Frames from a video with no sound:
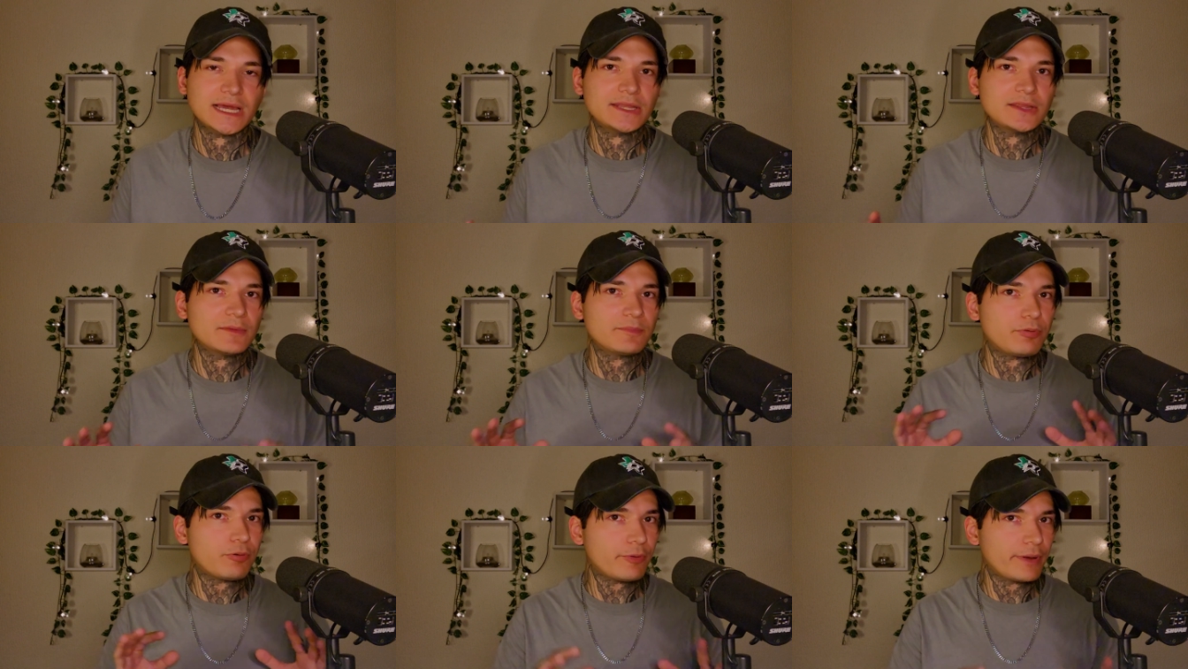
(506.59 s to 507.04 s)
And
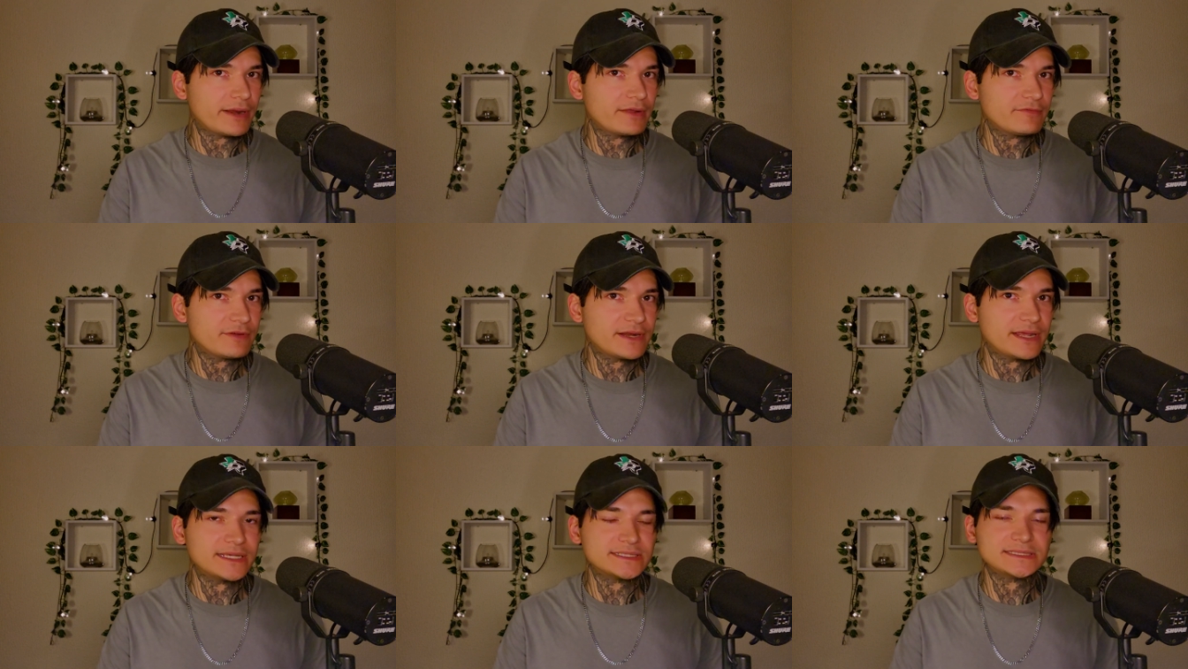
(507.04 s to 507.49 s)
the point
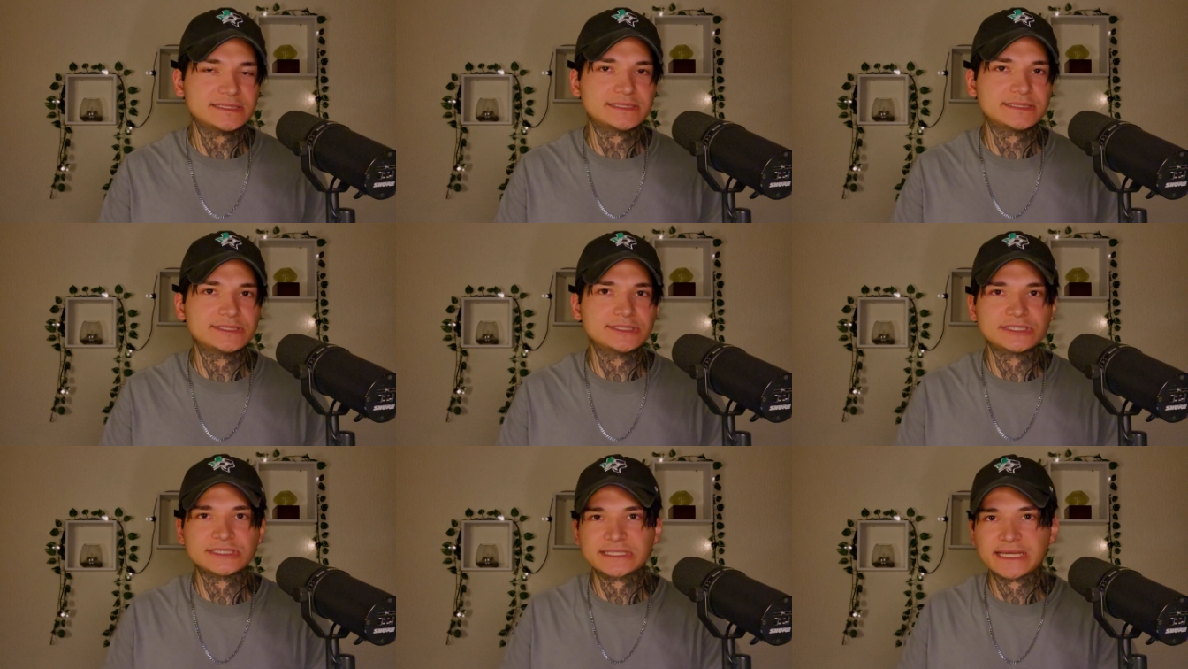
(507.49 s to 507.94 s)
of it isn't
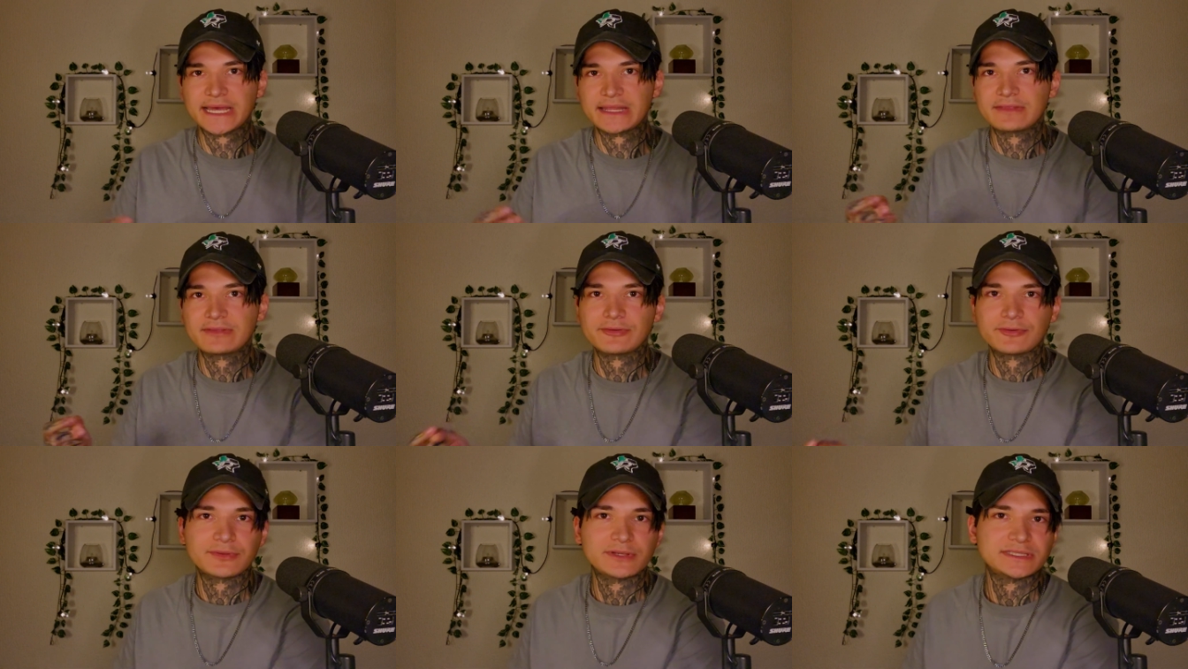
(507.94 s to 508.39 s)
to just
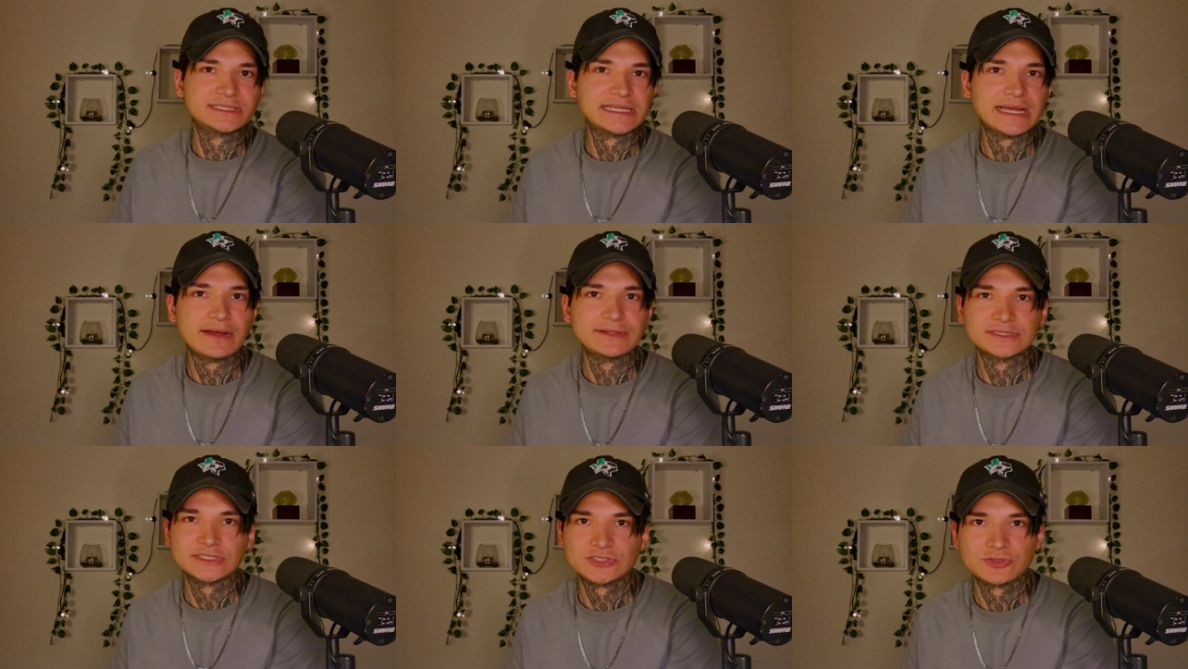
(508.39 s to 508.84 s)
get through the
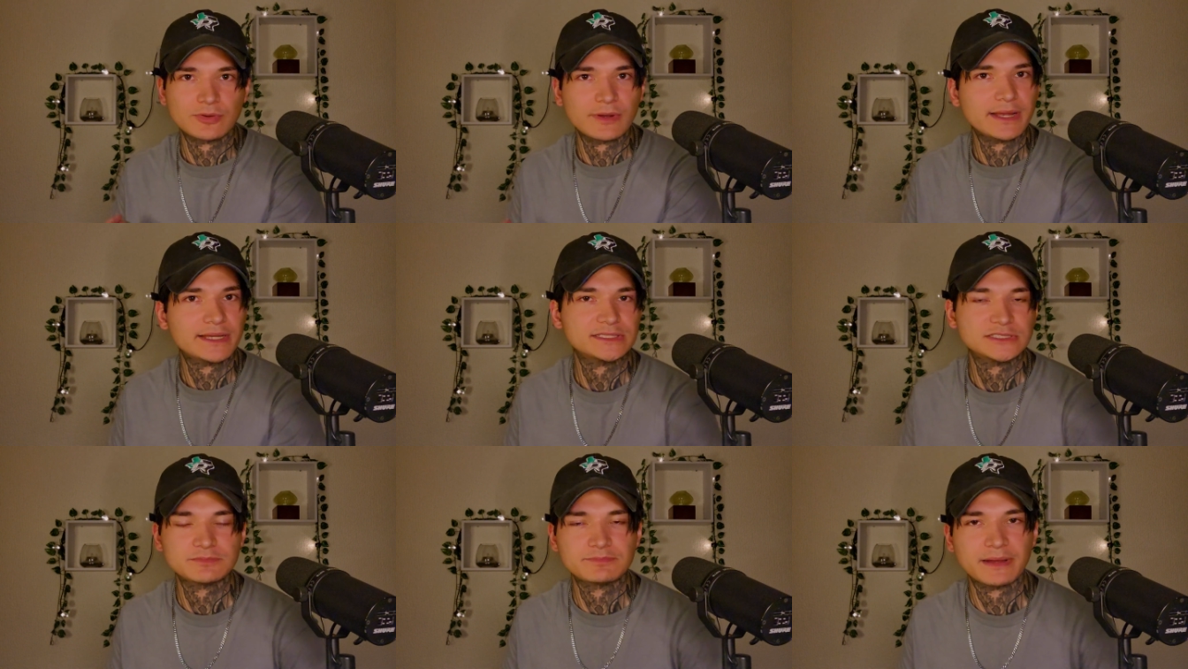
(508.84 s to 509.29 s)
sounds as
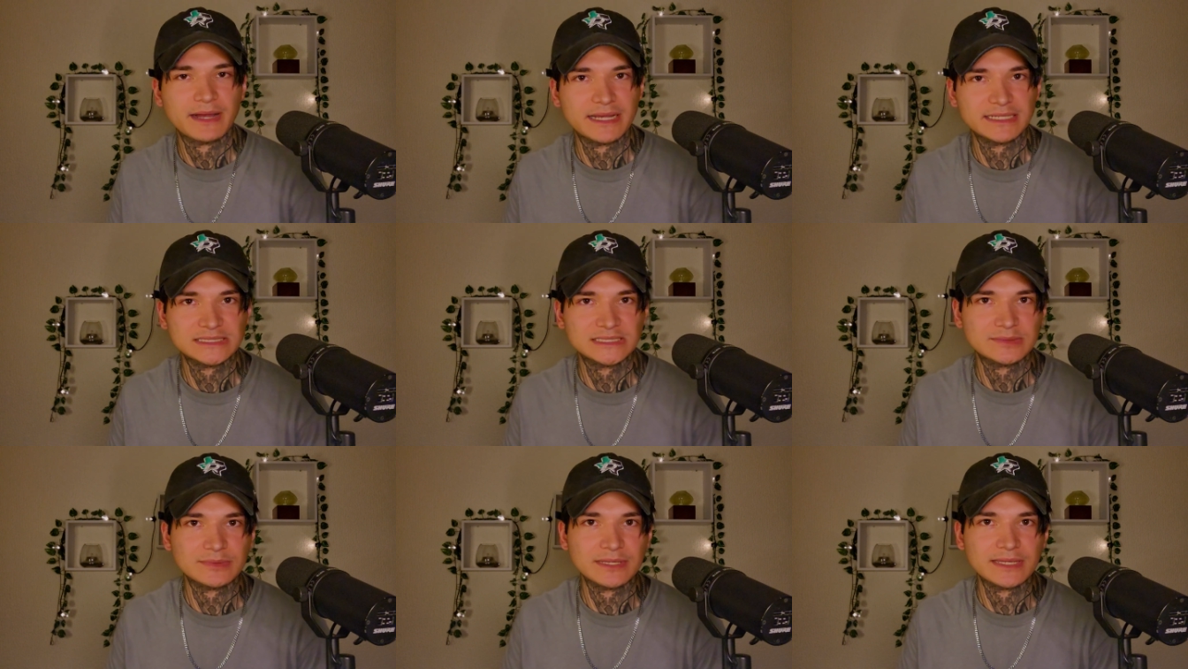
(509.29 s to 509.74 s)
quick as you
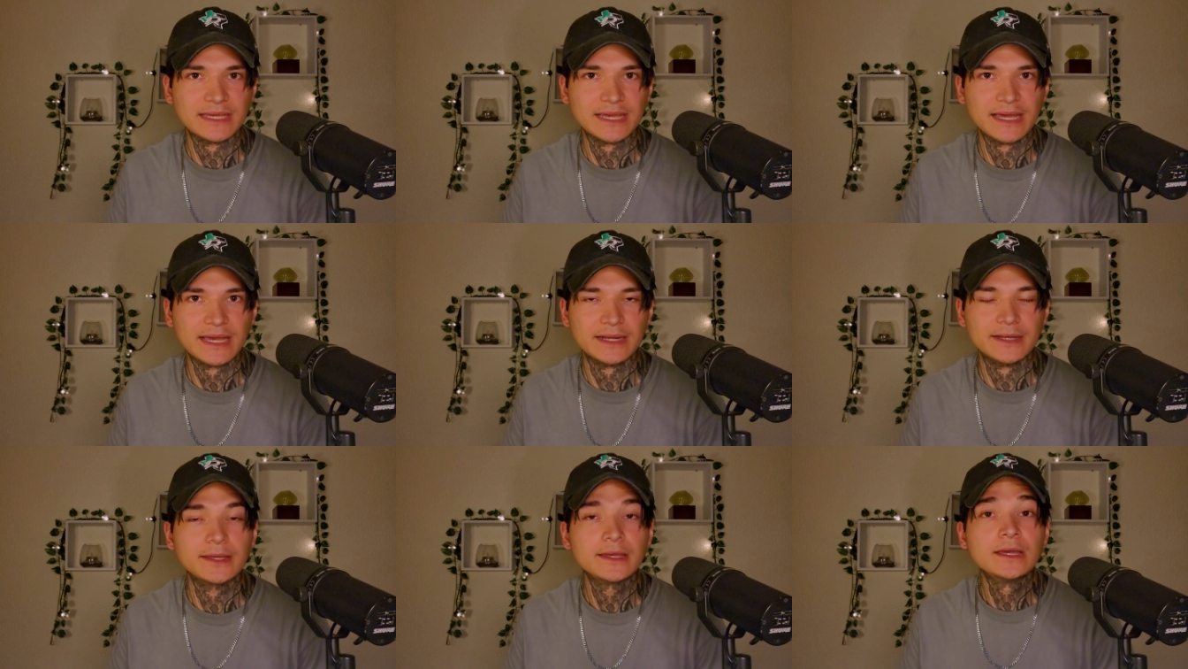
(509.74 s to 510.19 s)
possibly
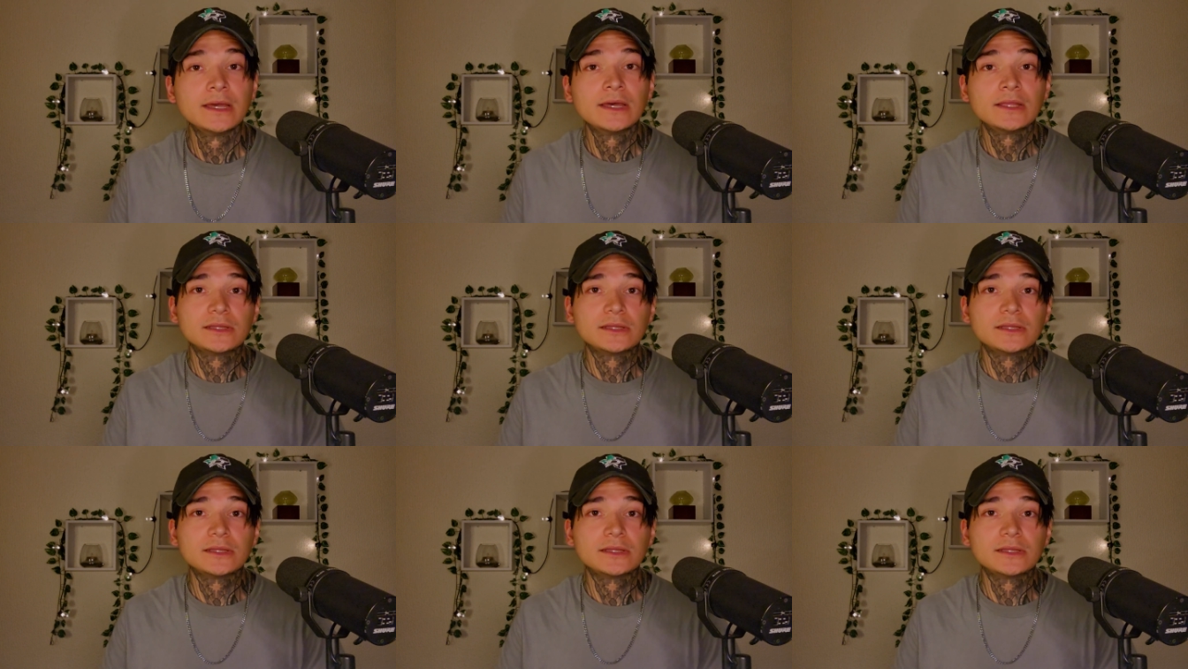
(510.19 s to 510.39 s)
can.